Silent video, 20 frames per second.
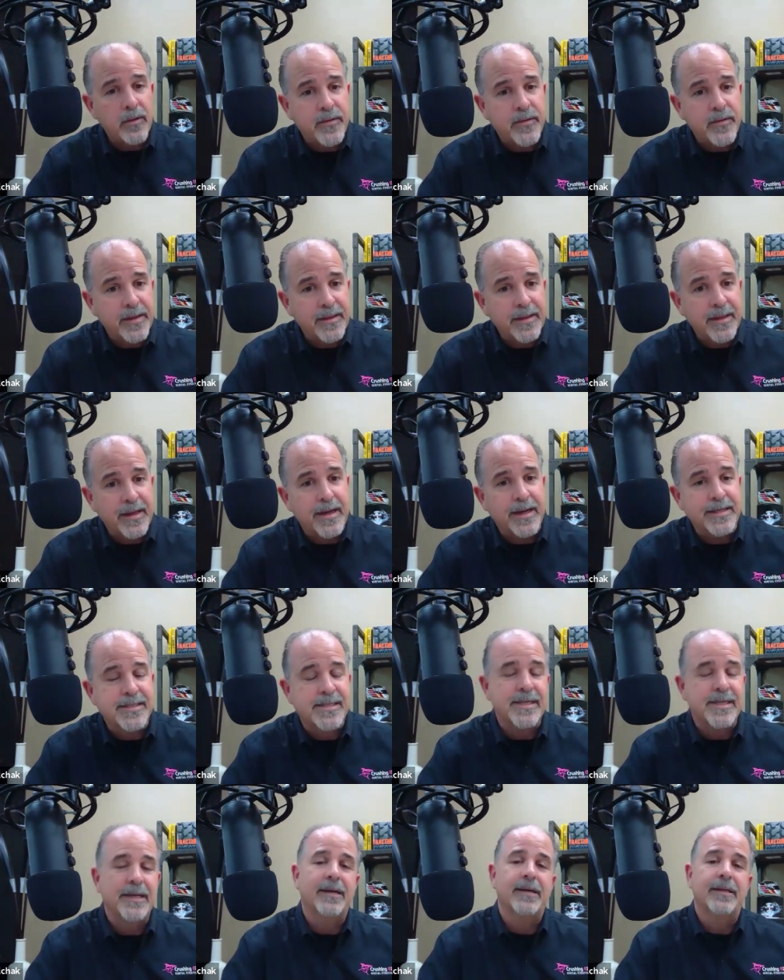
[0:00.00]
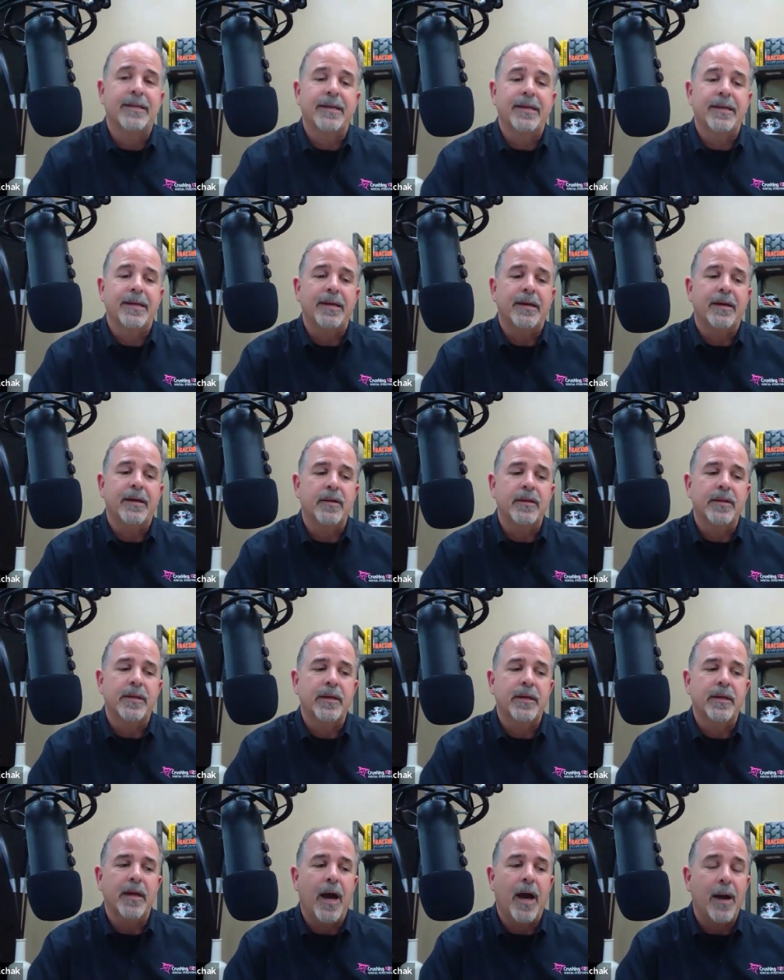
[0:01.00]
thing that I see on the on
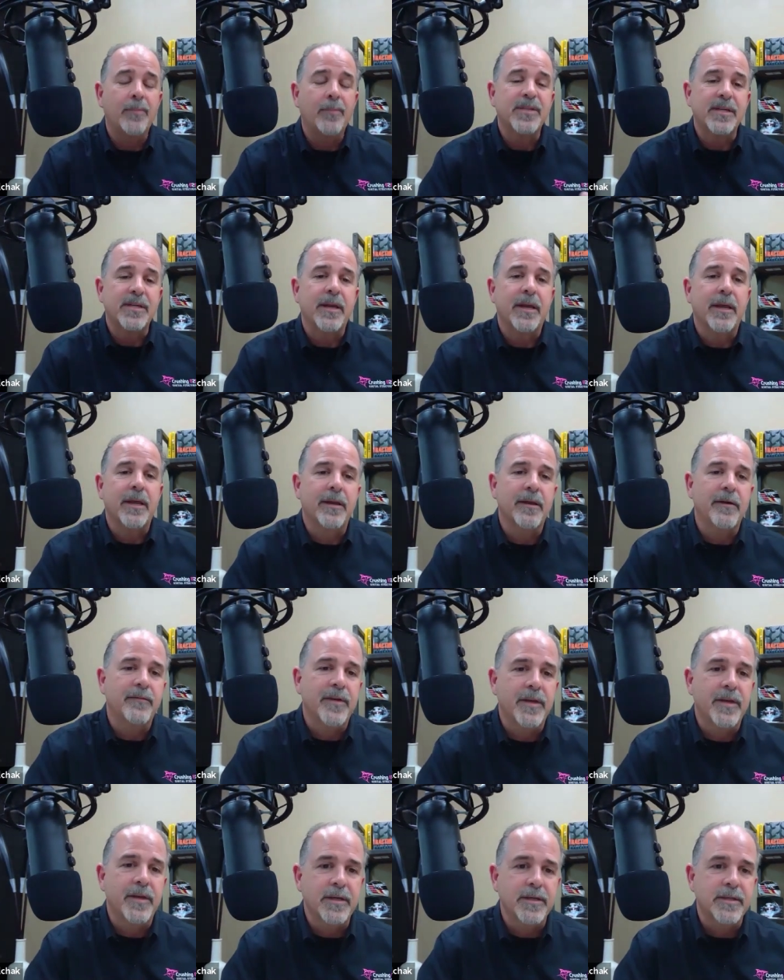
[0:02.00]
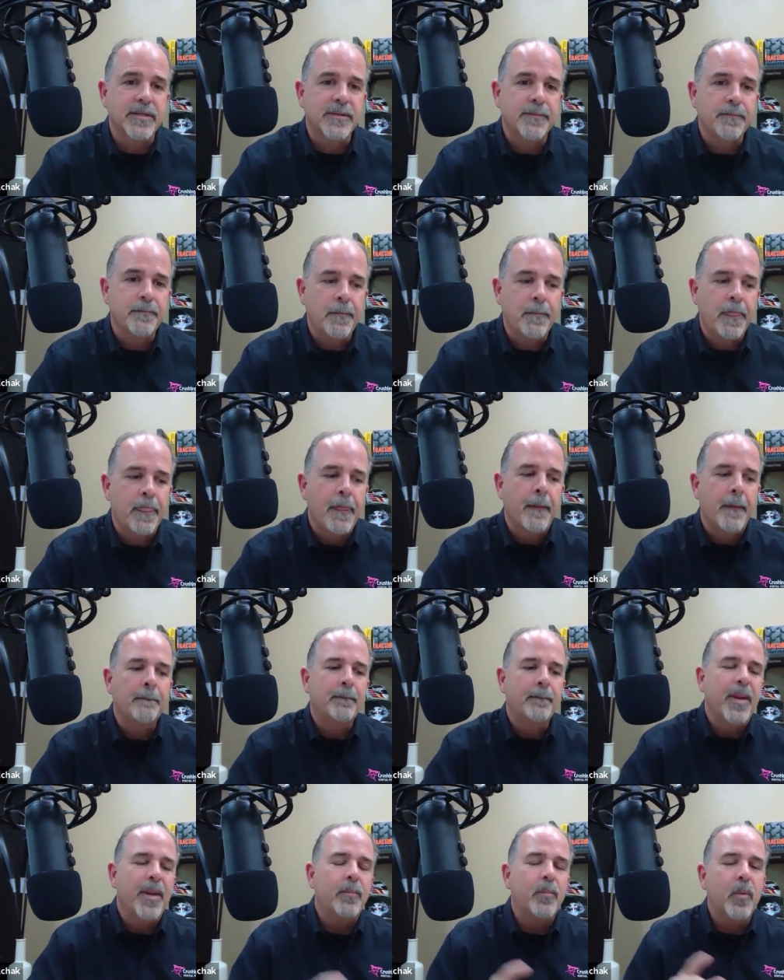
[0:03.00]
the opposite end of it is
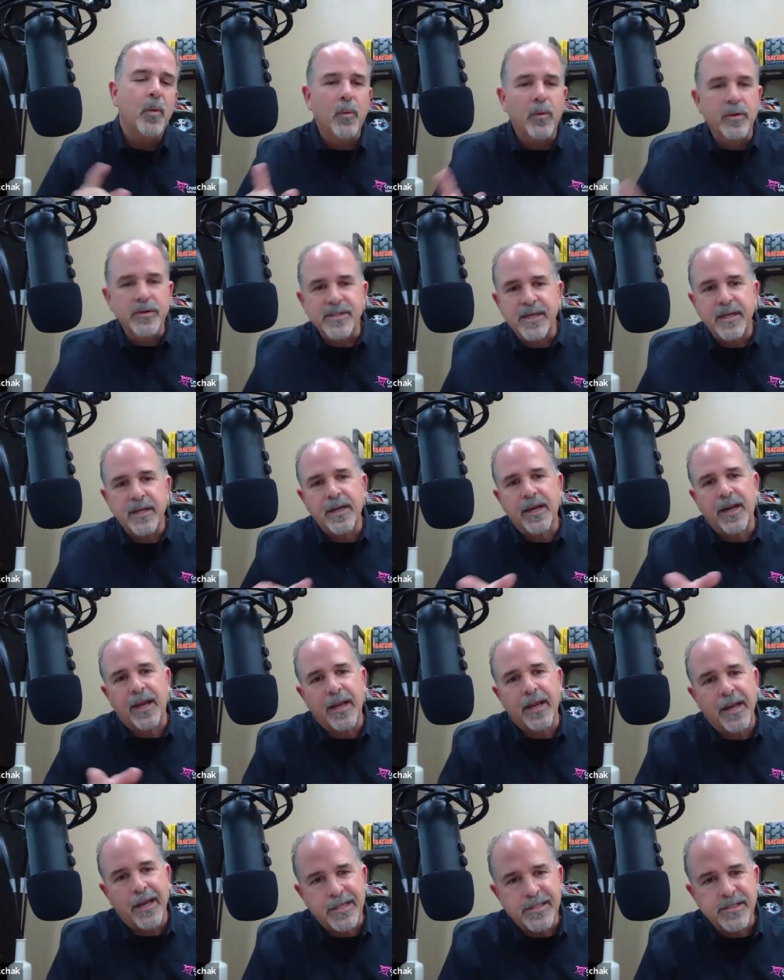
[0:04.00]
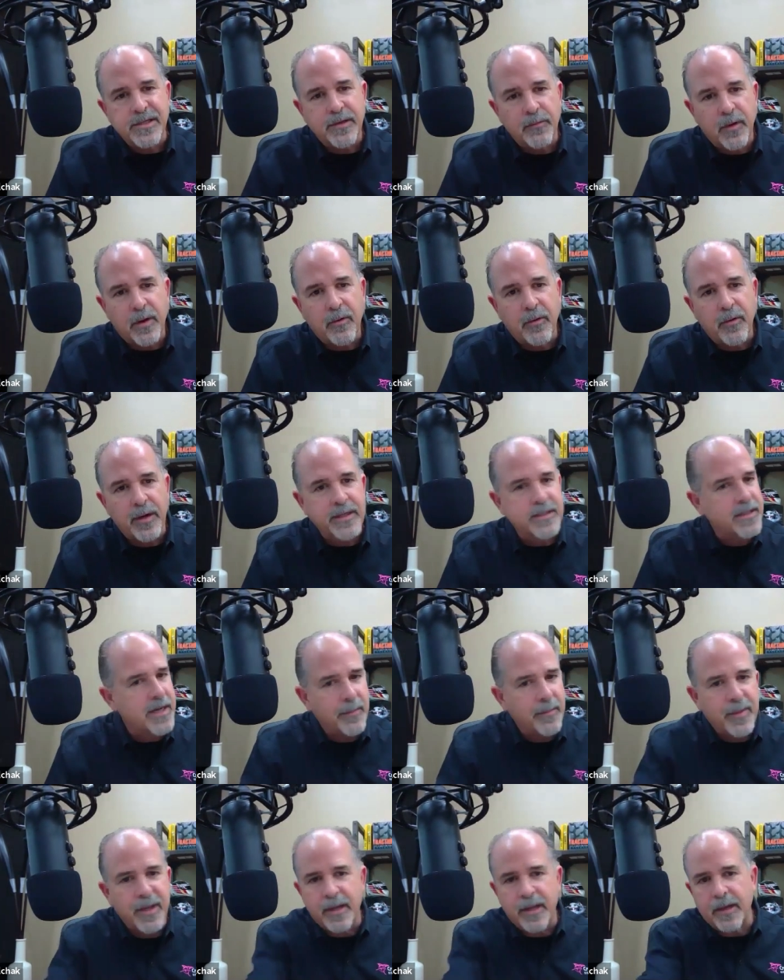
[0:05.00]
people will send a connection request, and I
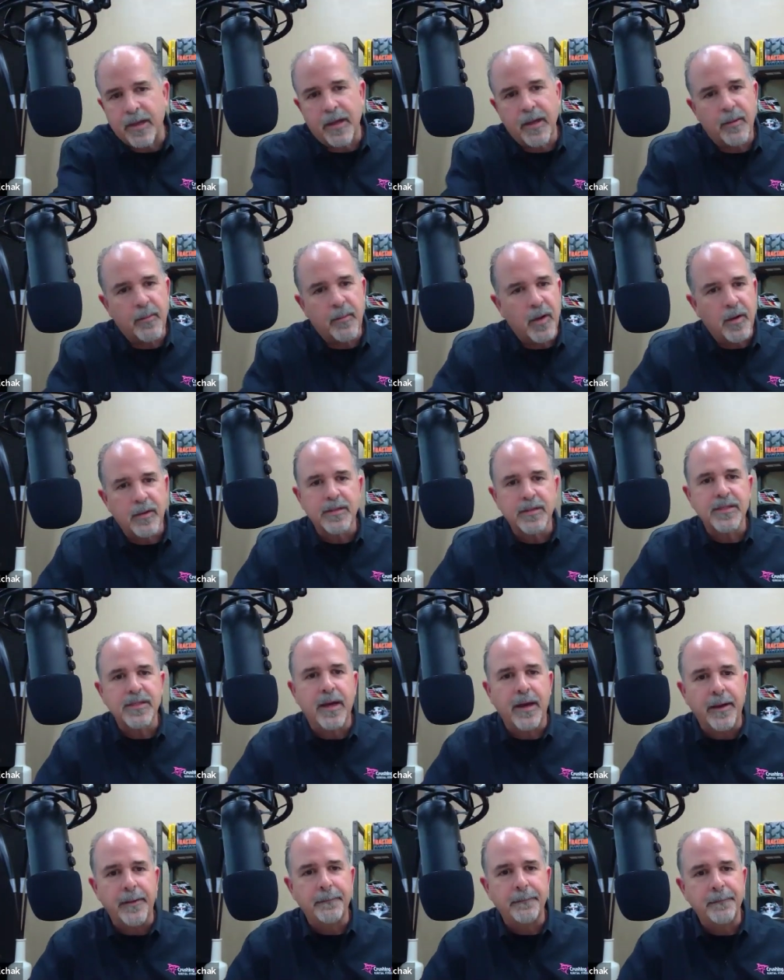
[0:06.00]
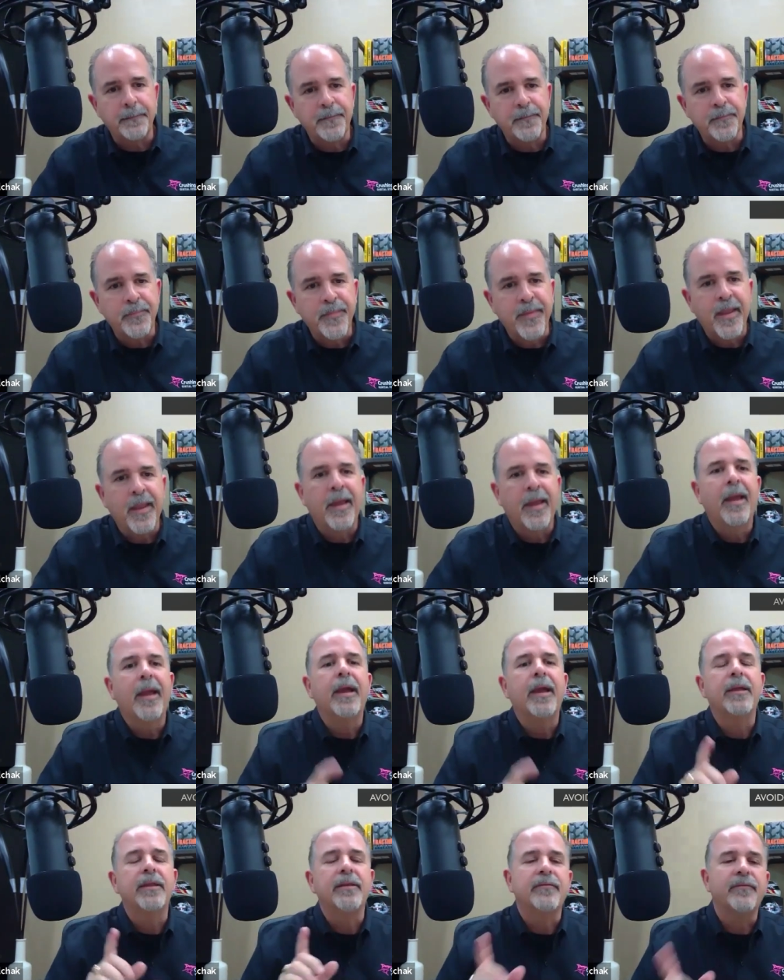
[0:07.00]
bet you get them all the time.
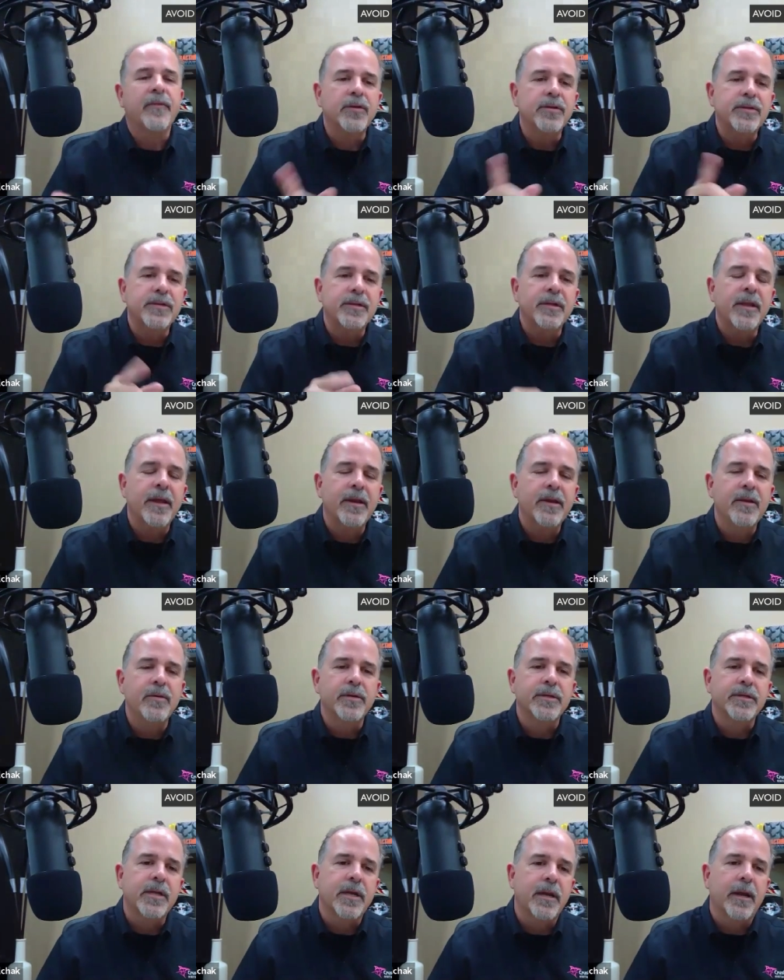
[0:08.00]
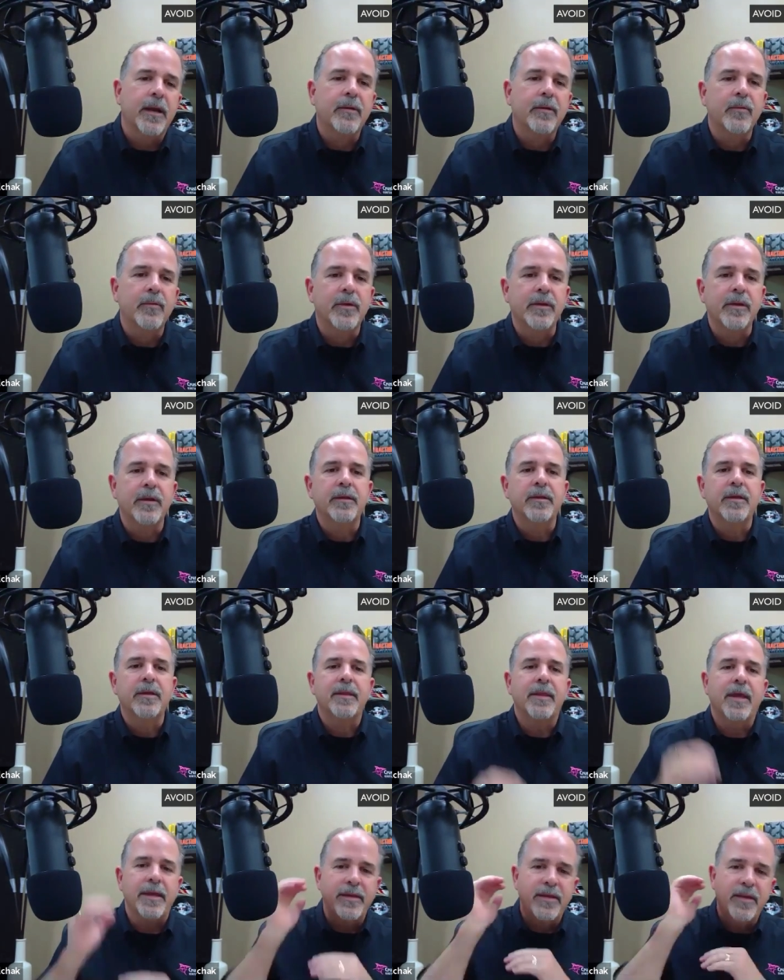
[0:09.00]
And the first thing they do is connect with you, and then
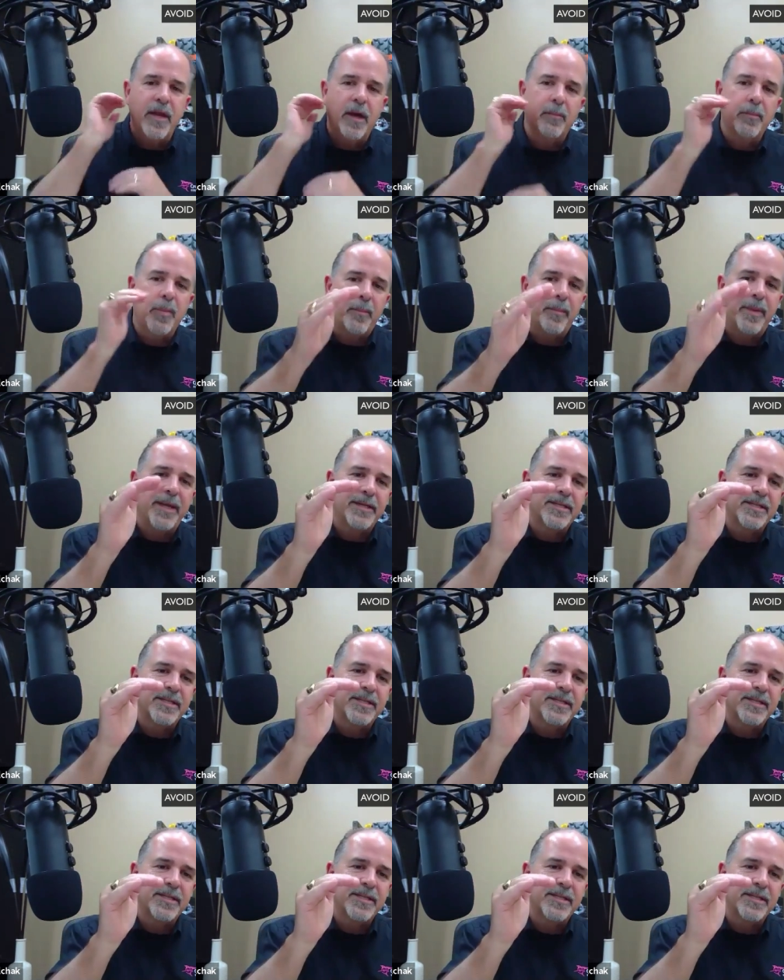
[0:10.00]
they dump a big